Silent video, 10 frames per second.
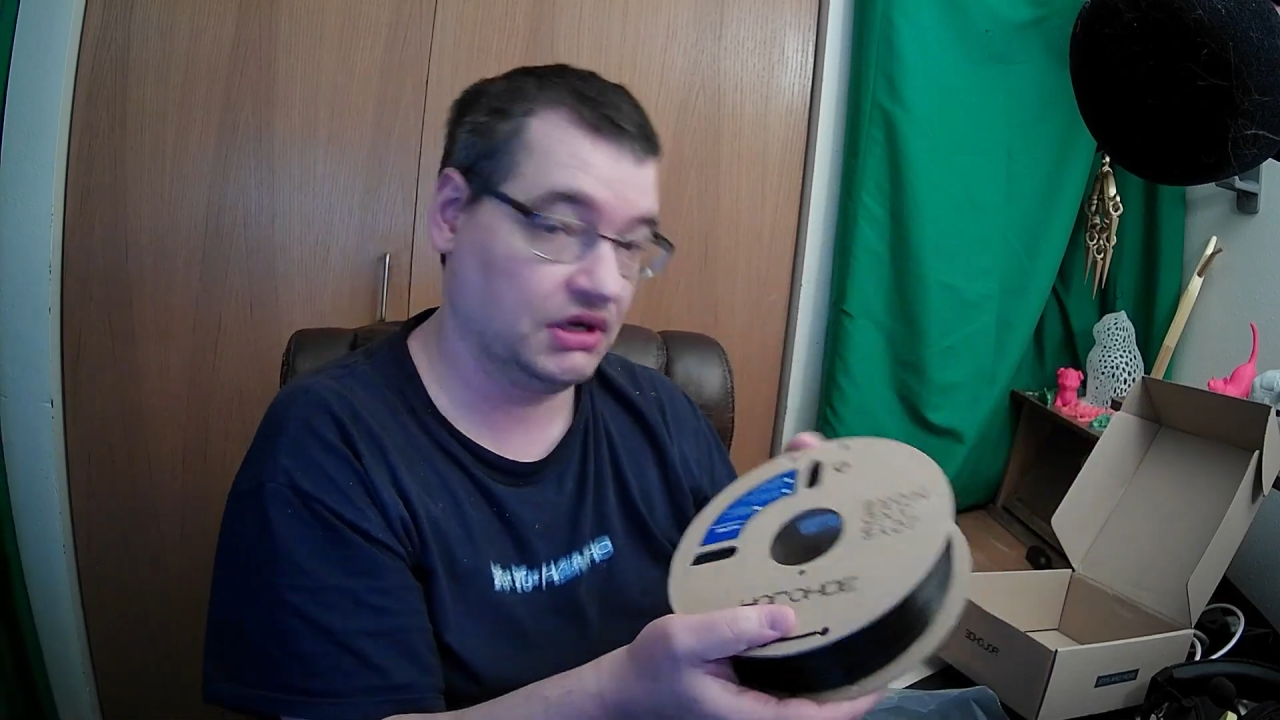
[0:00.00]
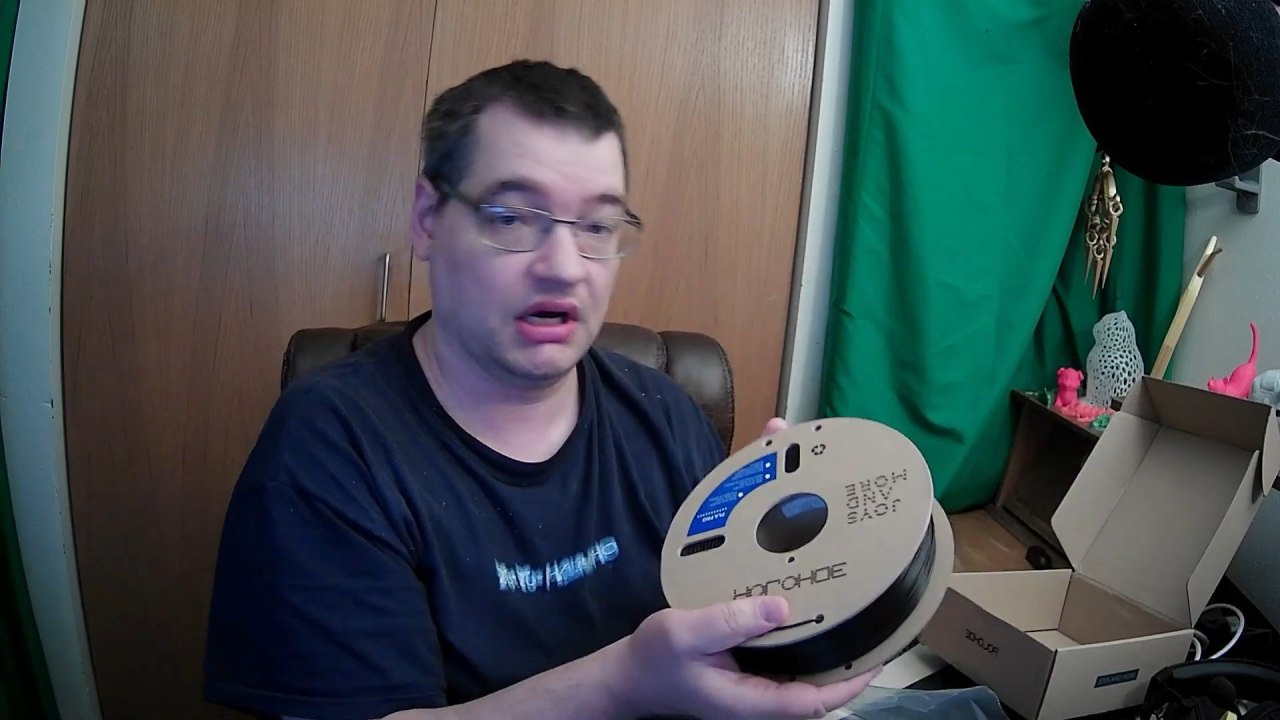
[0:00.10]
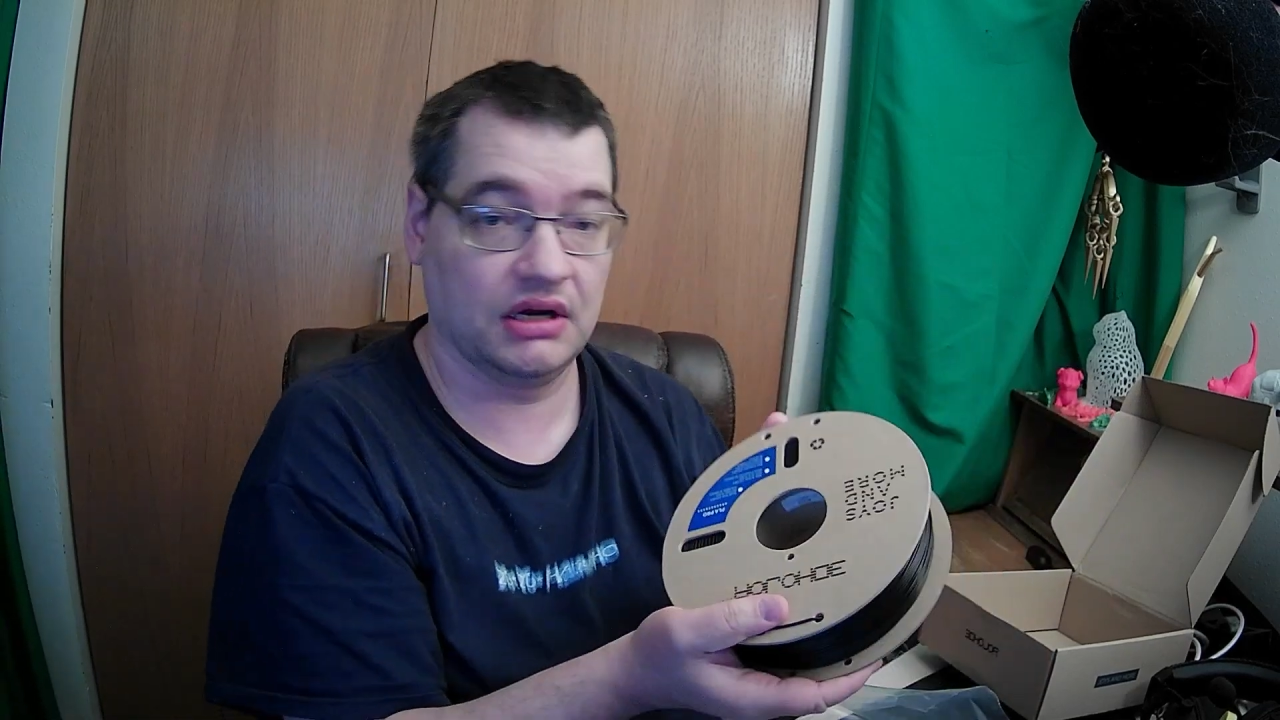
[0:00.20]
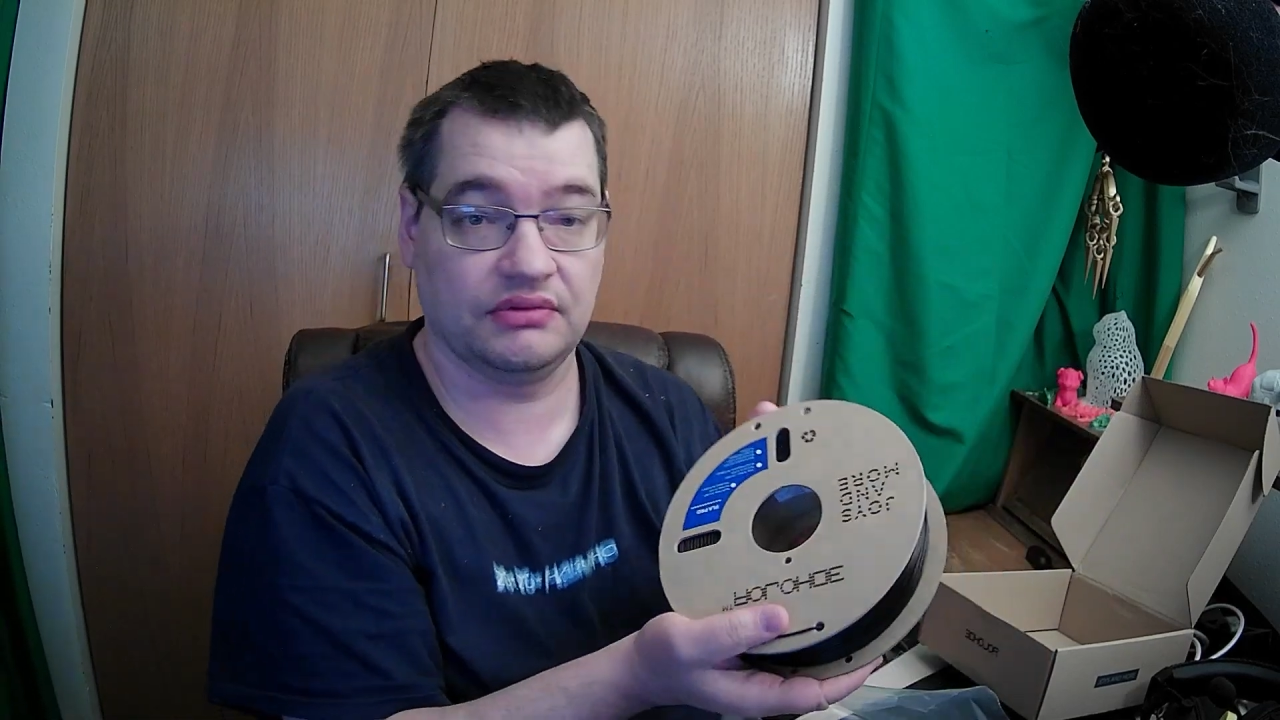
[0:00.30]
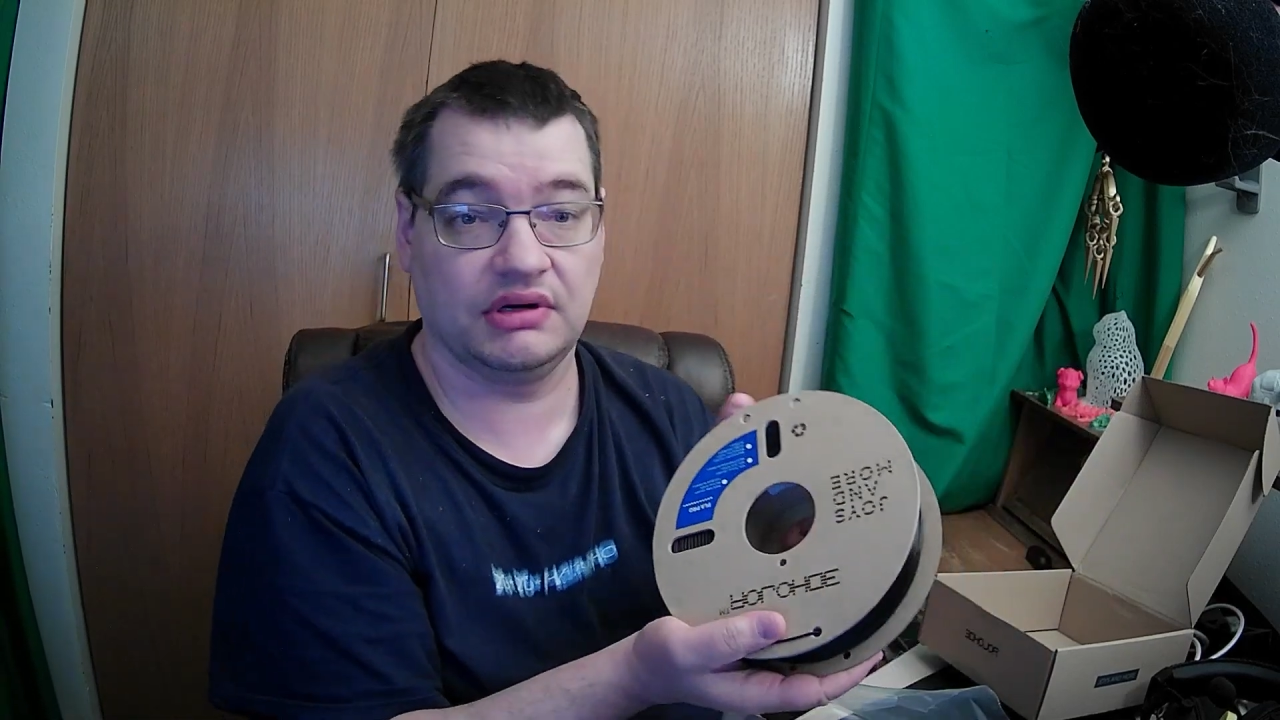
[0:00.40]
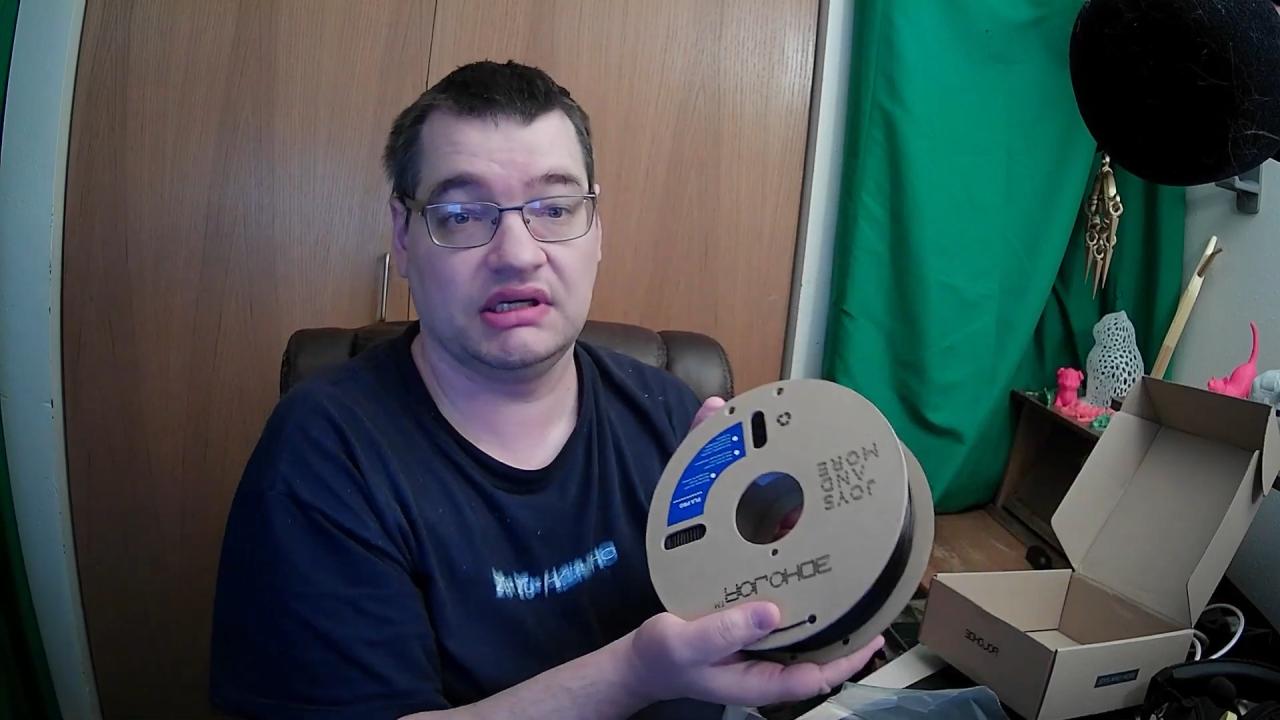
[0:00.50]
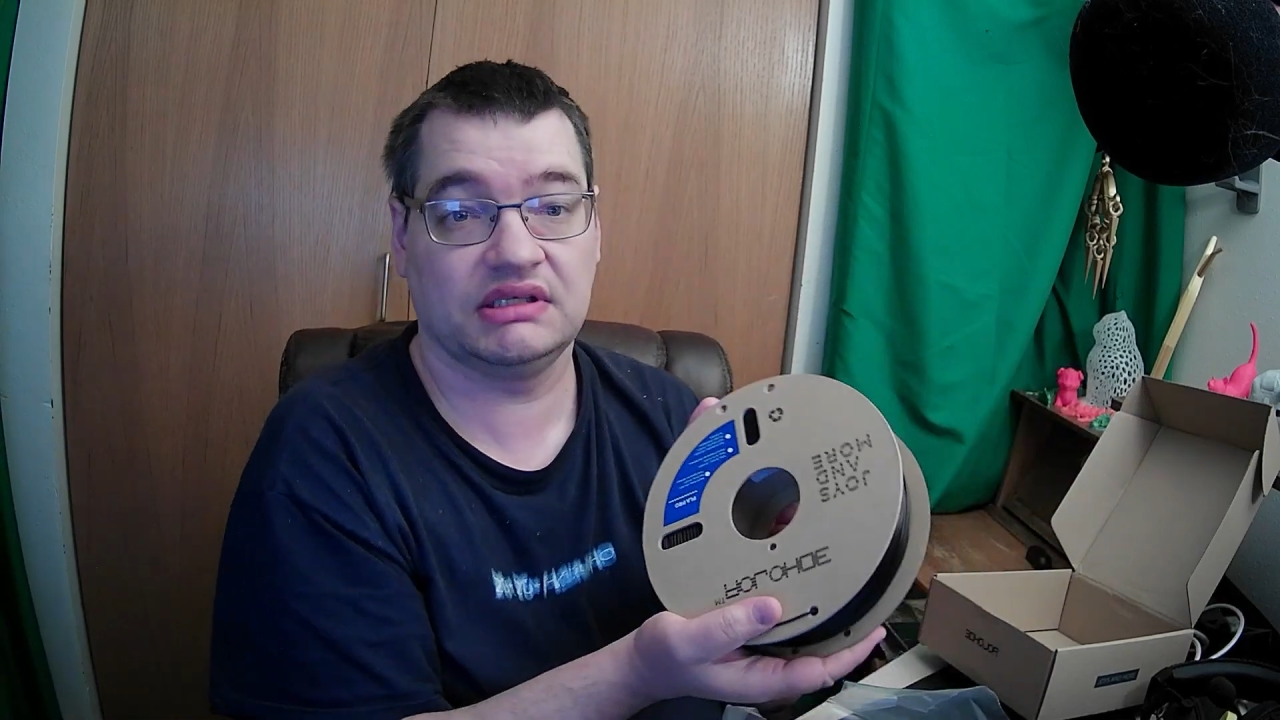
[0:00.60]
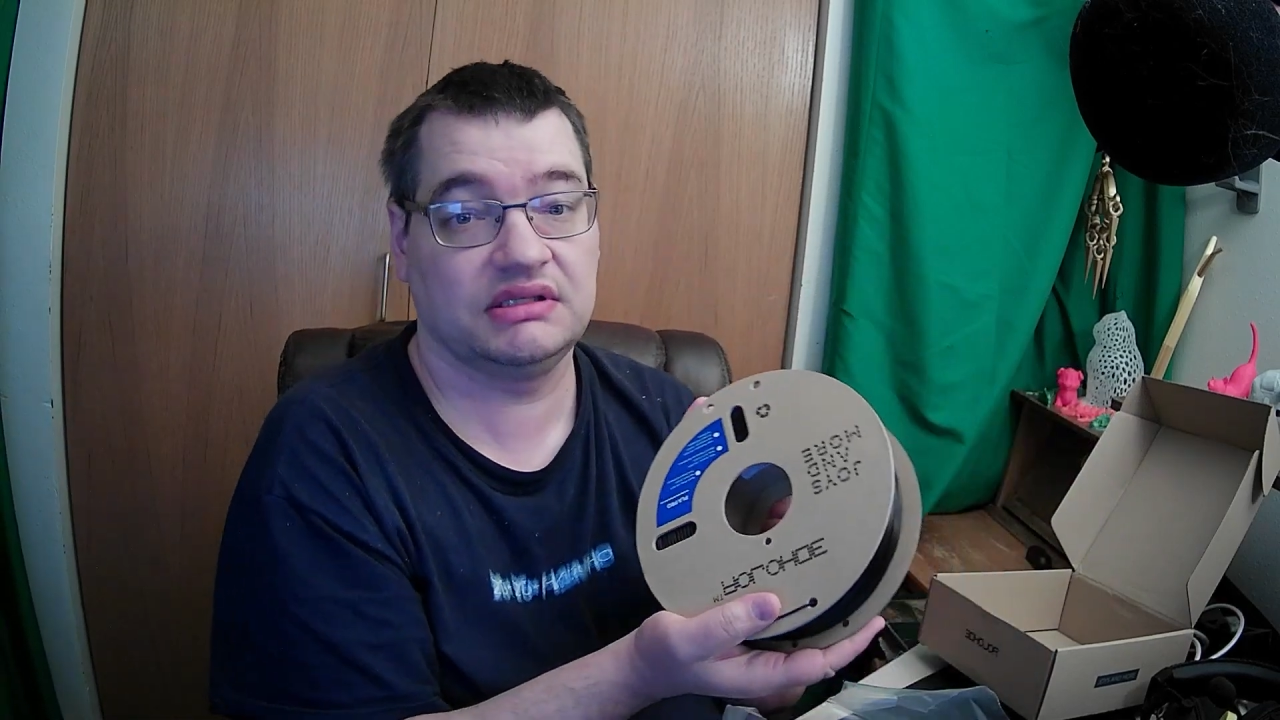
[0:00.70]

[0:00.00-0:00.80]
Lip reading: Otherwise,